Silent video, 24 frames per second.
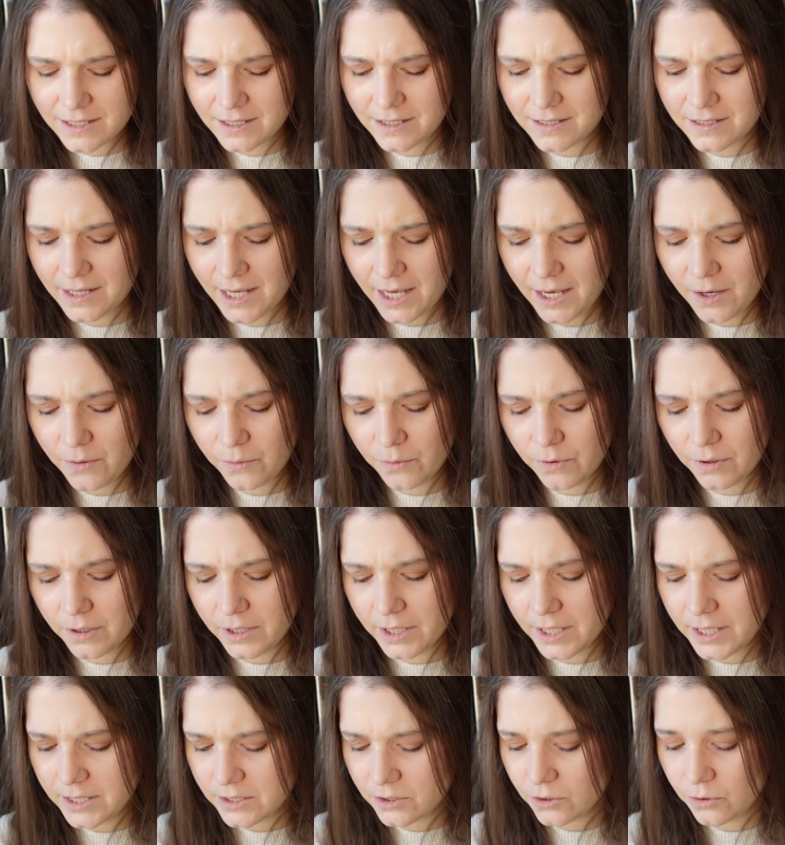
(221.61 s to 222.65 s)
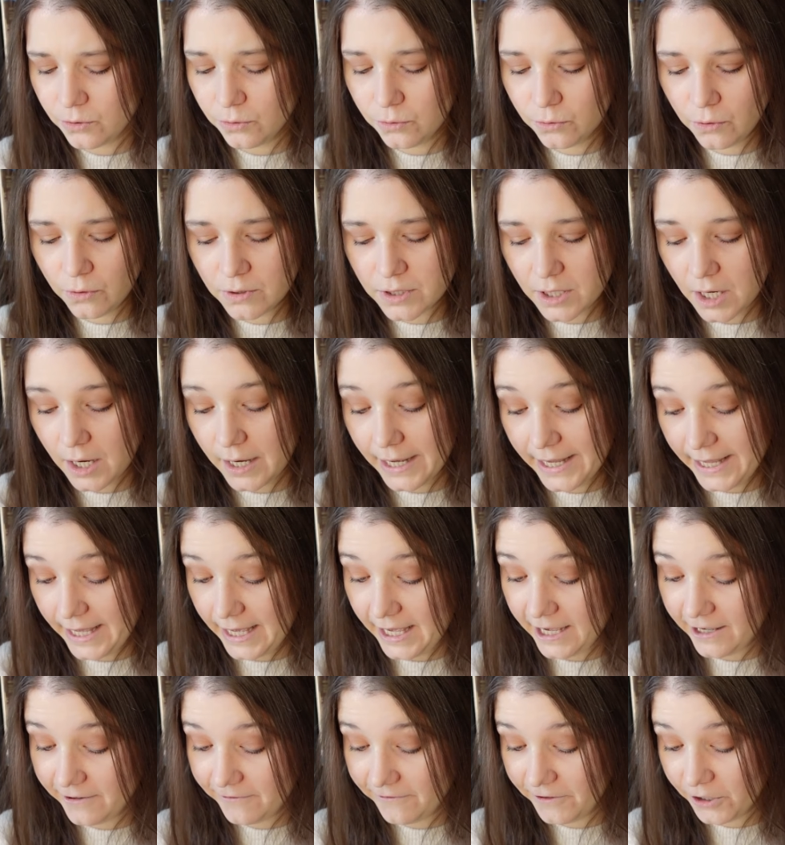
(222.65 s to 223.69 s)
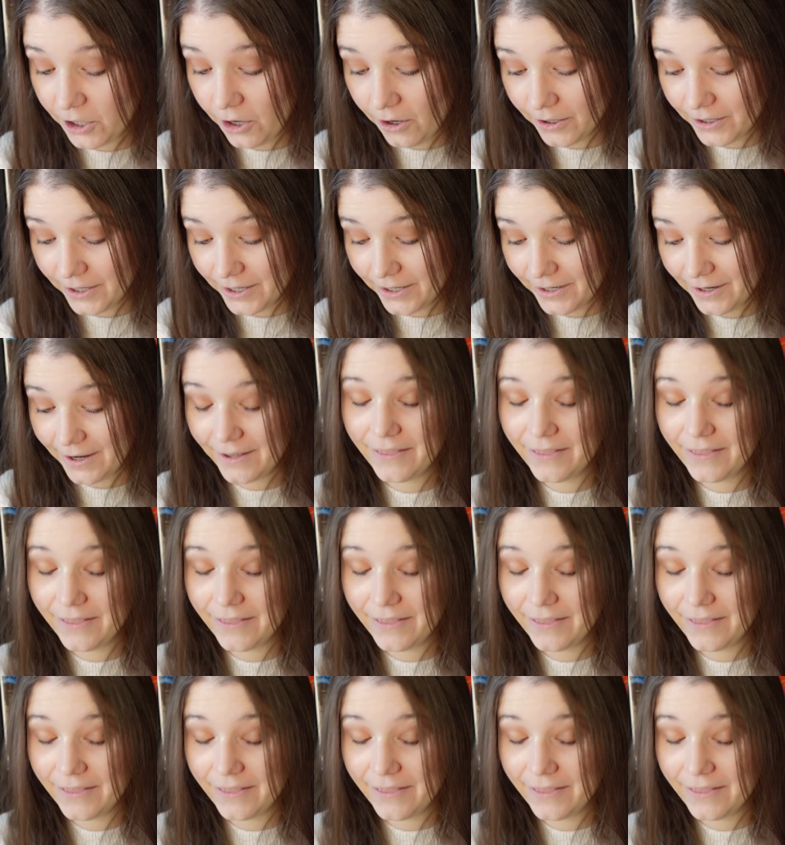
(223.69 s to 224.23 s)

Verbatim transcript: Is that what it's called? I have forgotten.